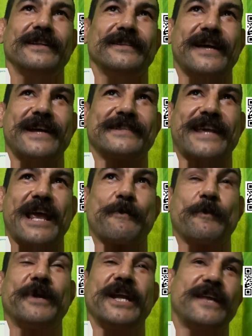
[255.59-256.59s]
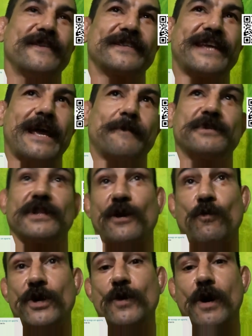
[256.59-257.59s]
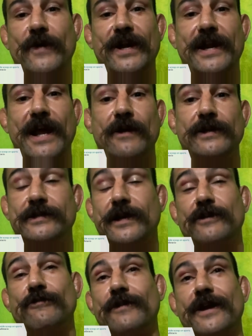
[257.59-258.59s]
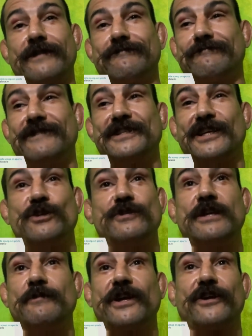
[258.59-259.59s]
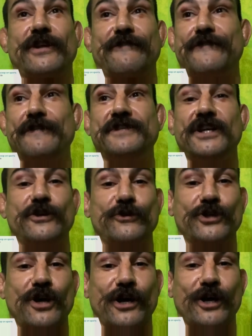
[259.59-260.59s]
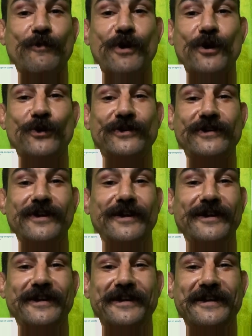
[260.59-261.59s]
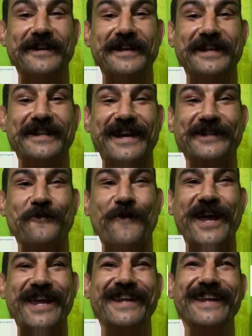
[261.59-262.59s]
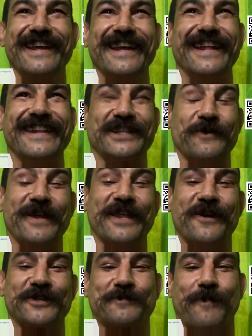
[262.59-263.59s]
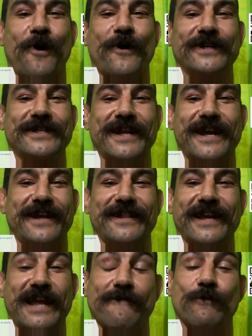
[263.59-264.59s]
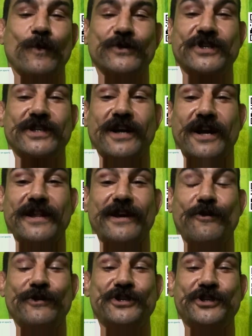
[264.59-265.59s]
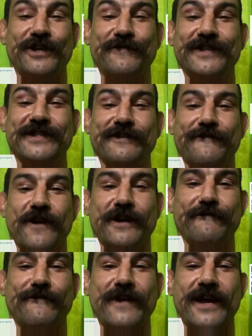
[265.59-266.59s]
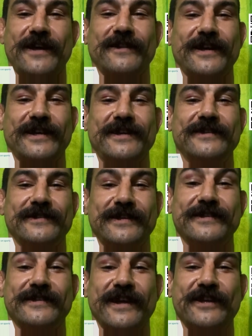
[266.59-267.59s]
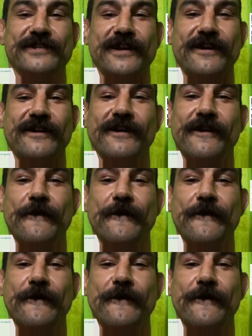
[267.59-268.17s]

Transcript: last camp or beginning of this camp to like where you are right now, he's like, you seem like you're like 15 years younger, bro. And like the way that I was sparring today, like everyone was just kind of like, holy shit, Vince is a fucking vet. Like he's here.